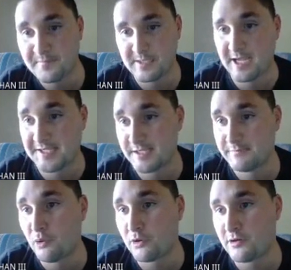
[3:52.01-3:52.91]
That's
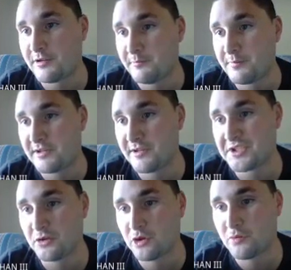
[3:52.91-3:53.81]
important because
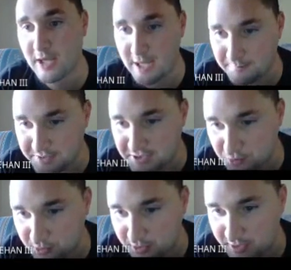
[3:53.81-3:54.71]
look what happens
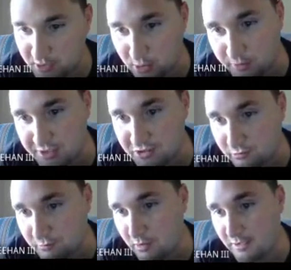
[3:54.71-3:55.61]
when I go into
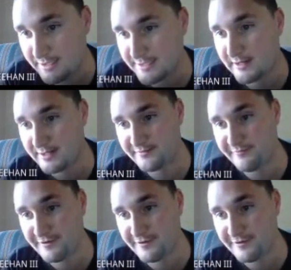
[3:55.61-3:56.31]
my side of